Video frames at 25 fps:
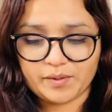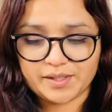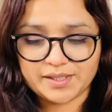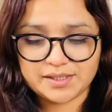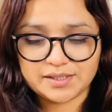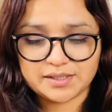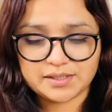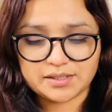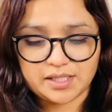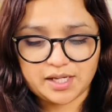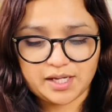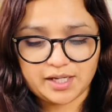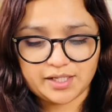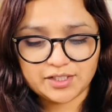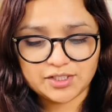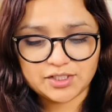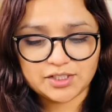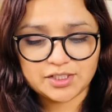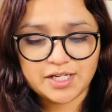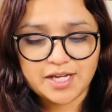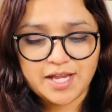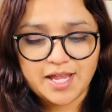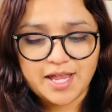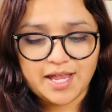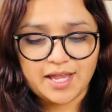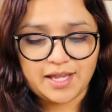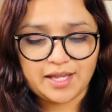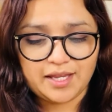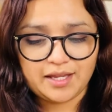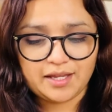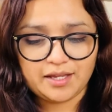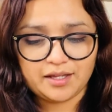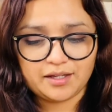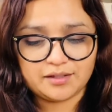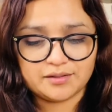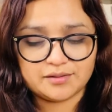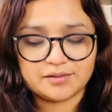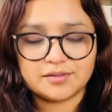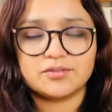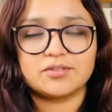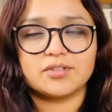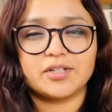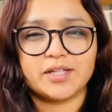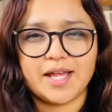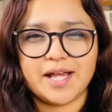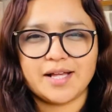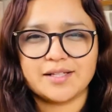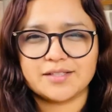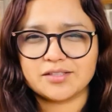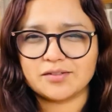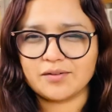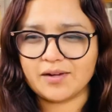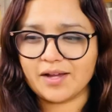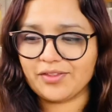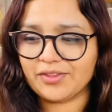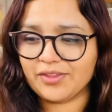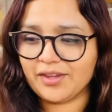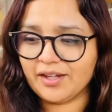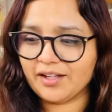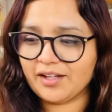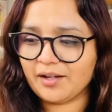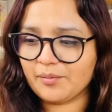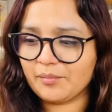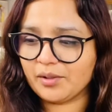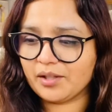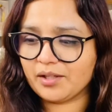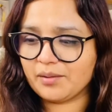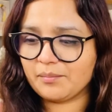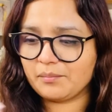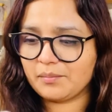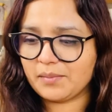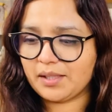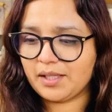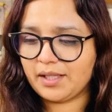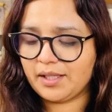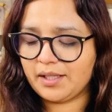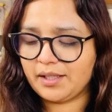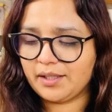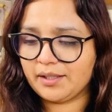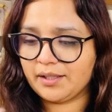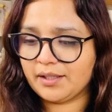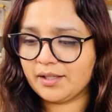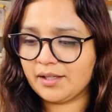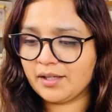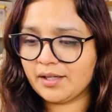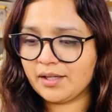stash, and so yeah, so I think I'm gonna make